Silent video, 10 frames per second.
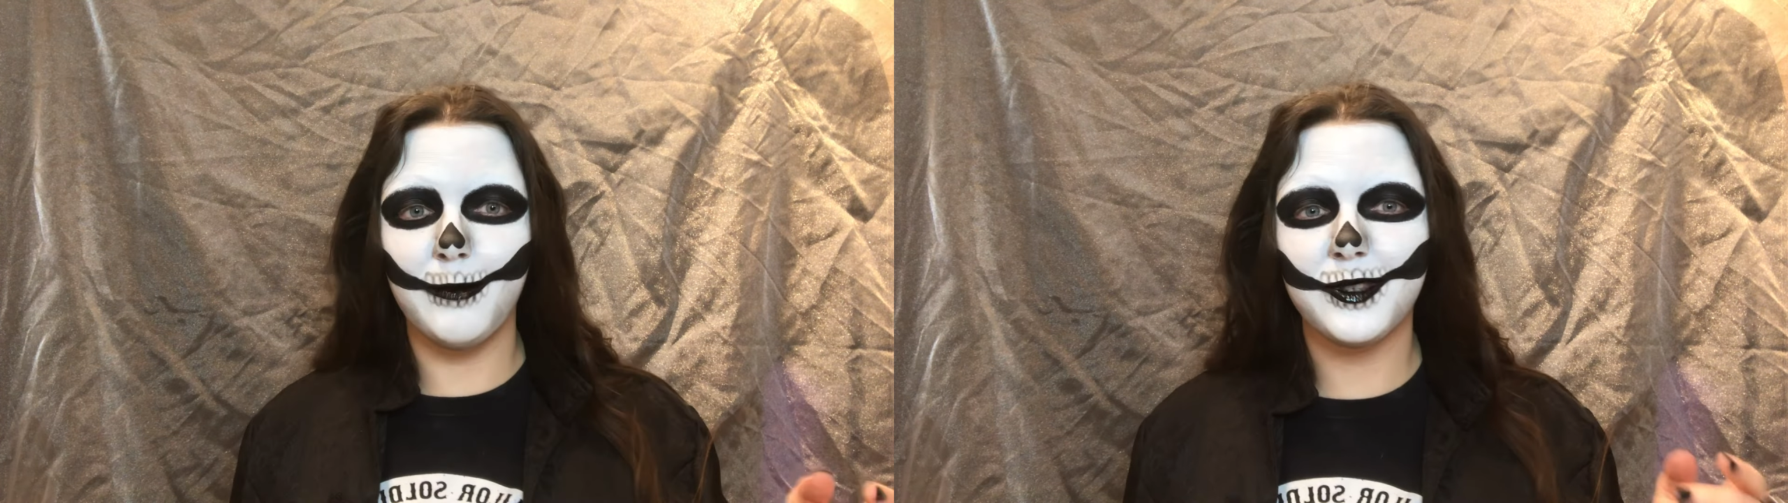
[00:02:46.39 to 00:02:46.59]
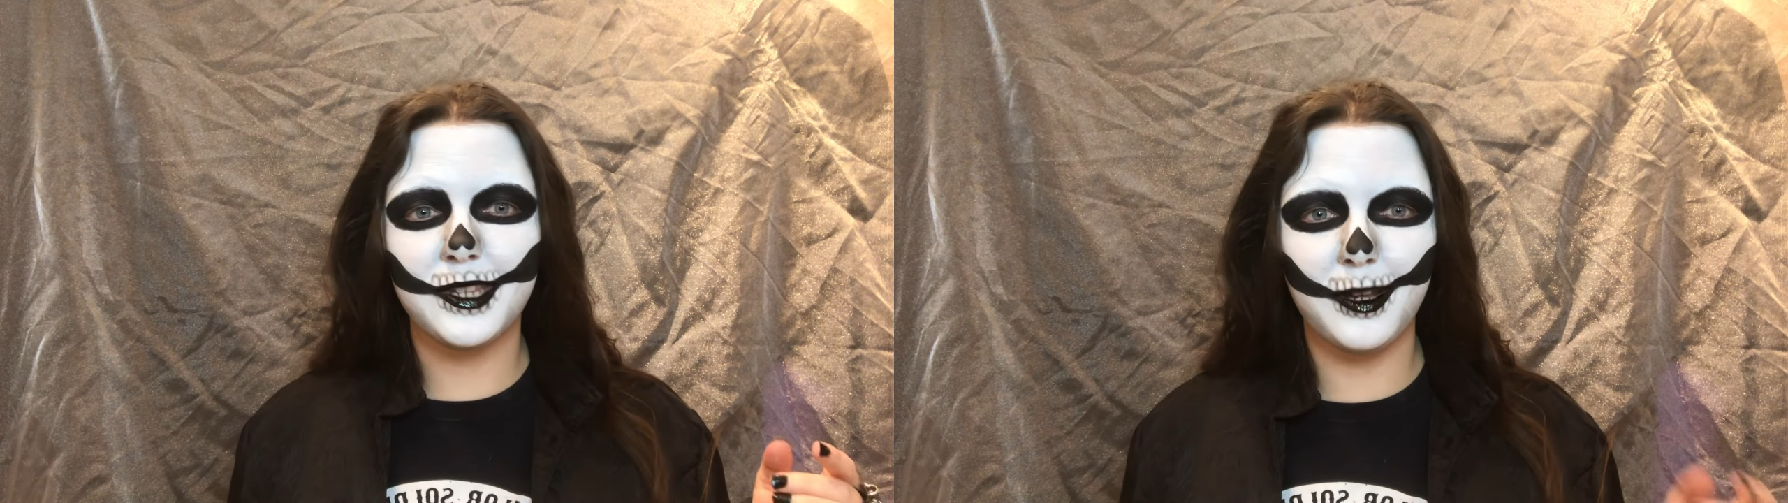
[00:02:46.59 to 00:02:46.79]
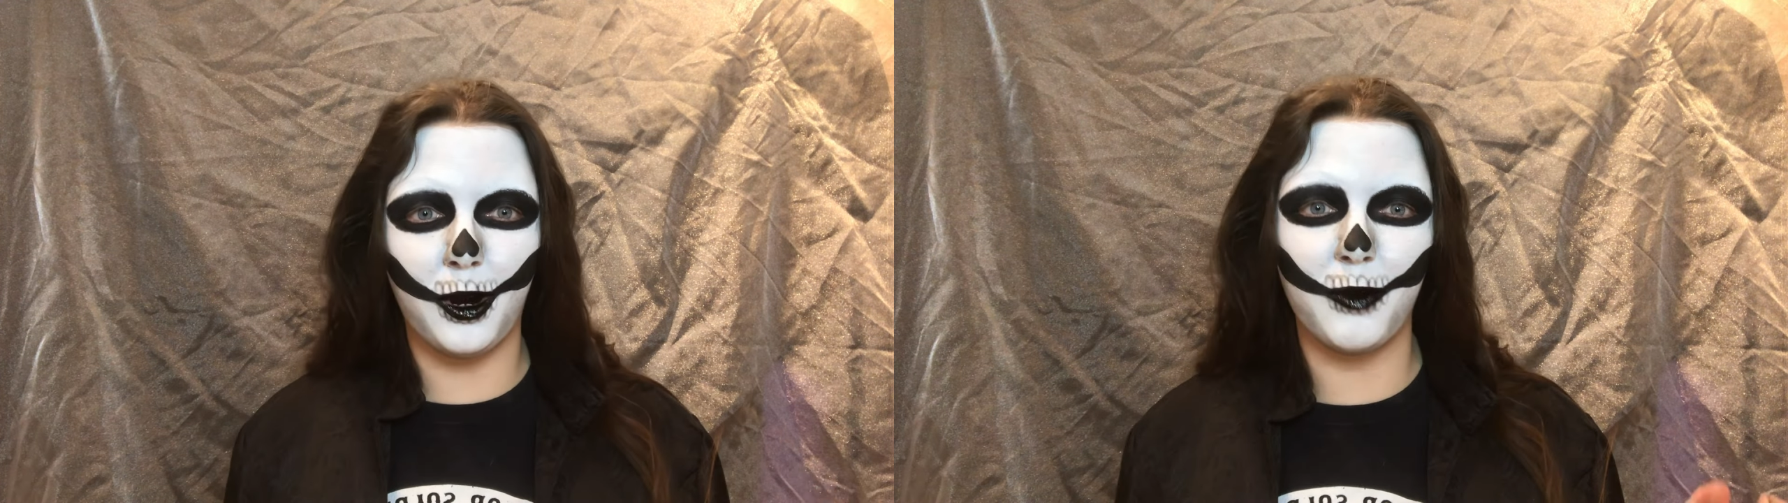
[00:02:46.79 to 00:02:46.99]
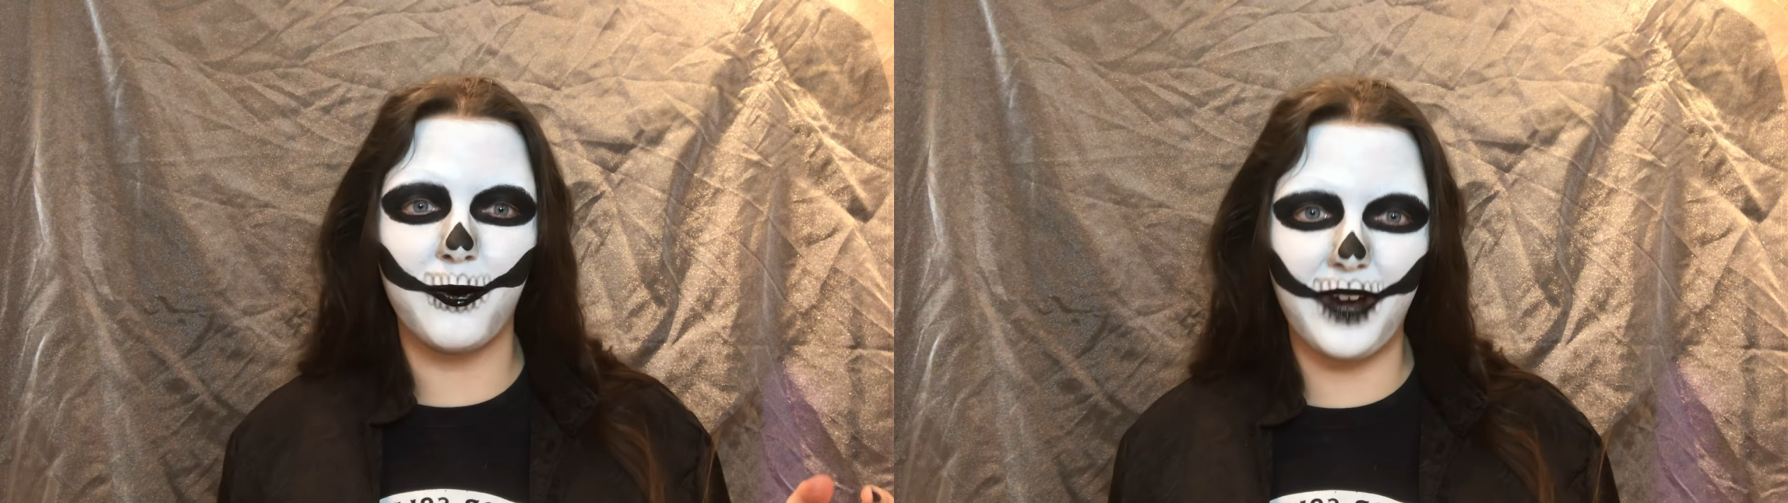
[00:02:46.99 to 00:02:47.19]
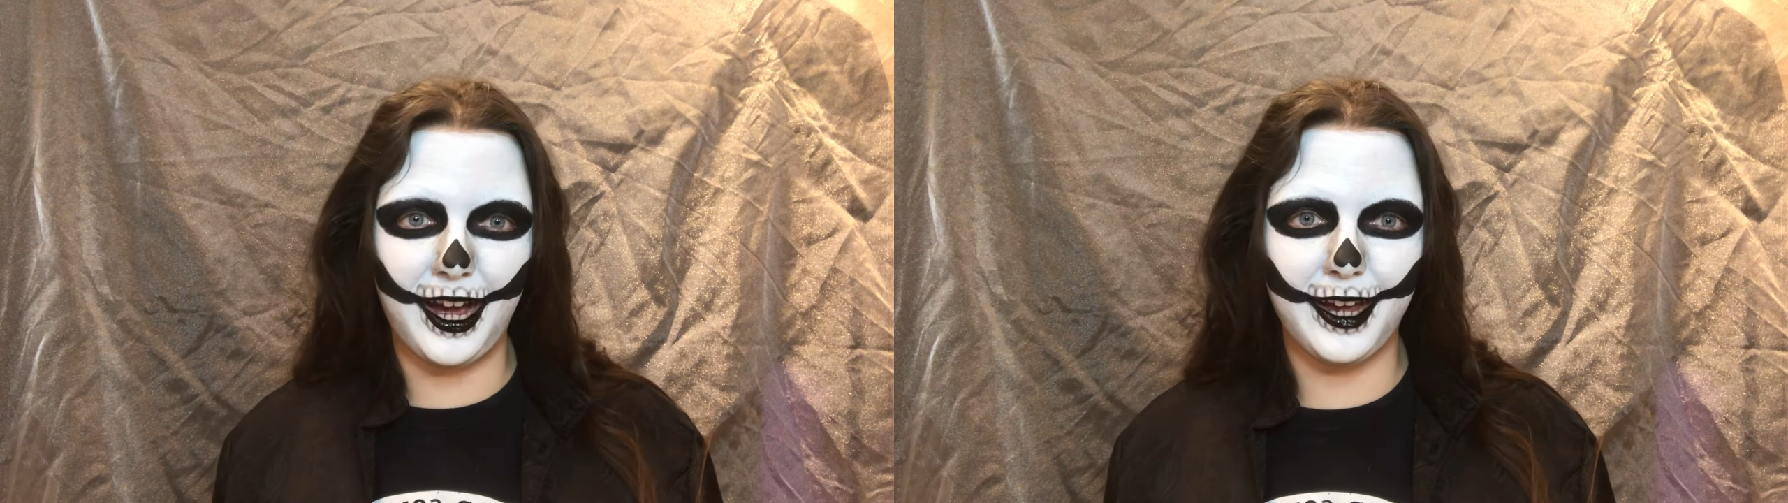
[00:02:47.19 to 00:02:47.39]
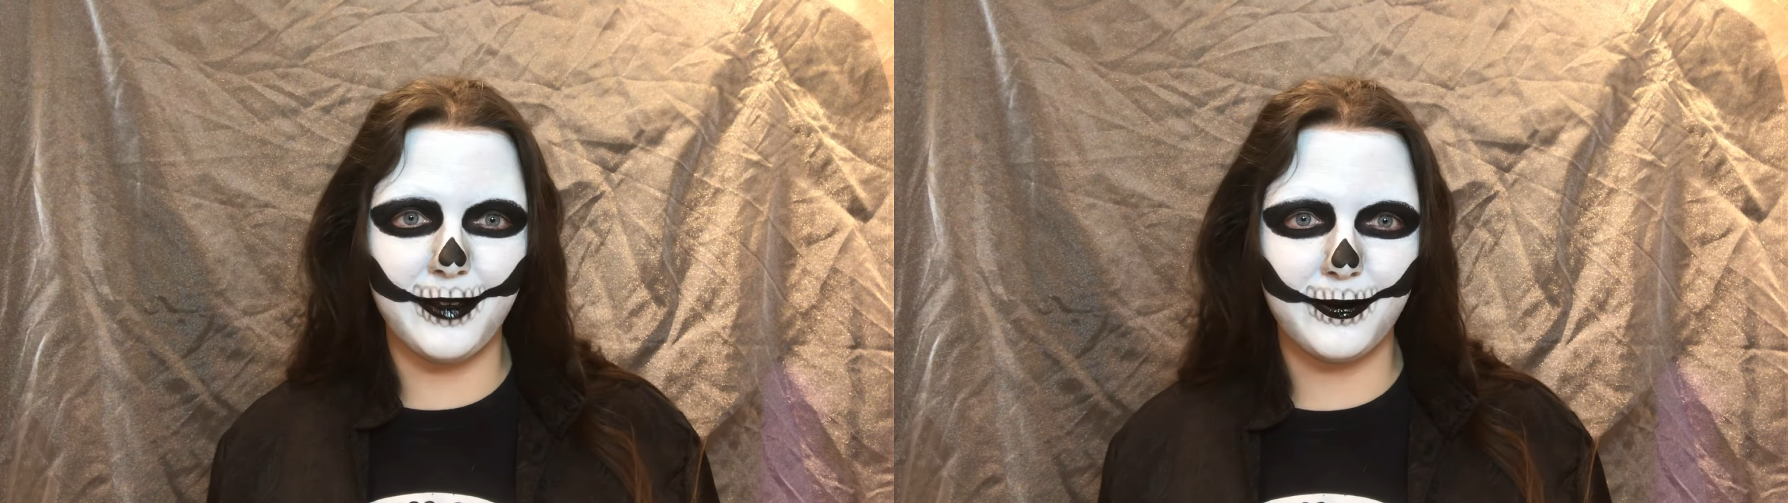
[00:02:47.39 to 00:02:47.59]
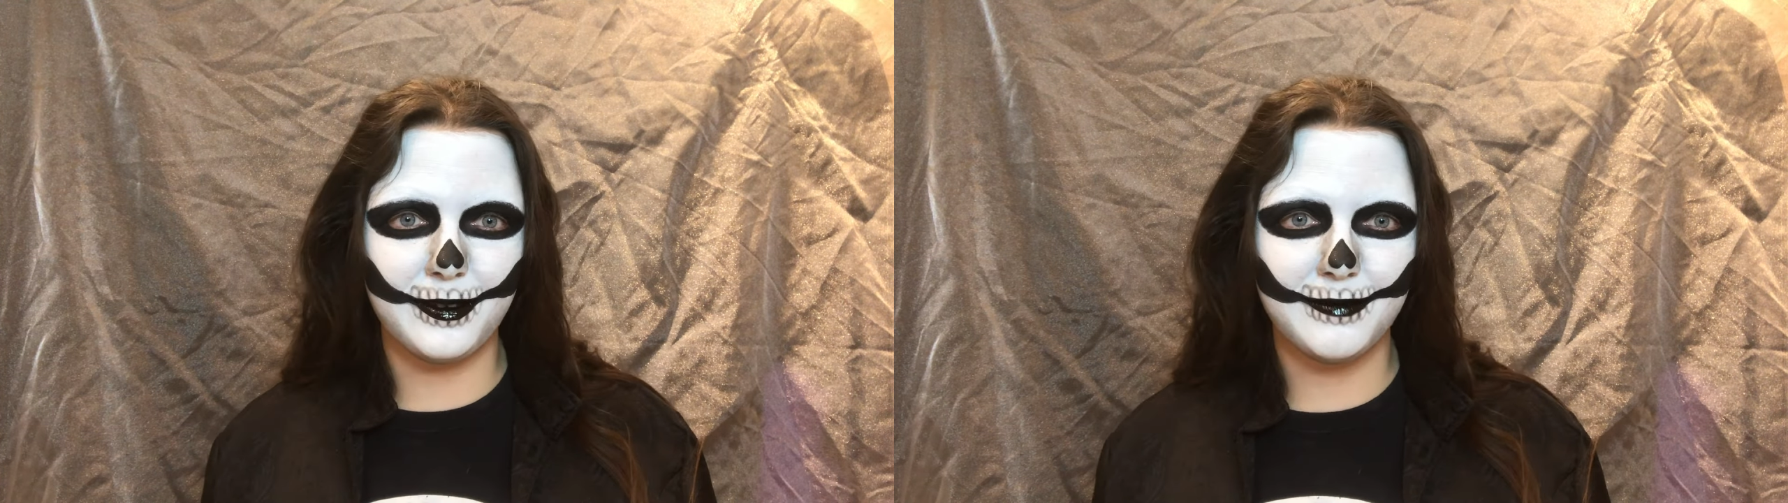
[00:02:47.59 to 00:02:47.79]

MCR 5.